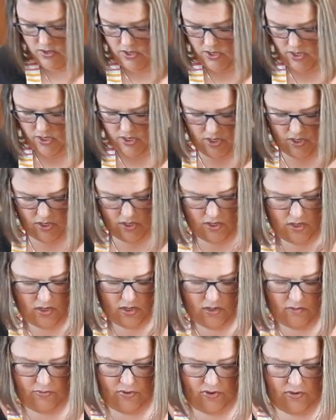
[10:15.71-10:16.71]

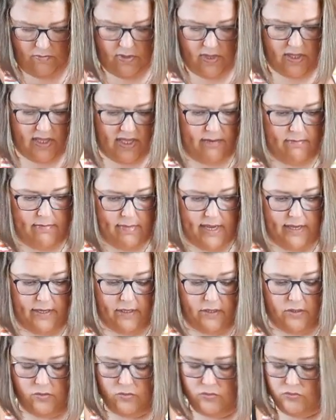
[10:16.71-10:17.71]
And put my lid back
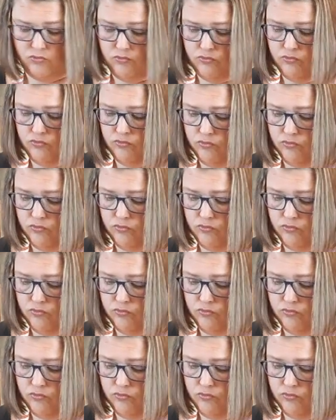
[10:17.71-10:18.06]
on.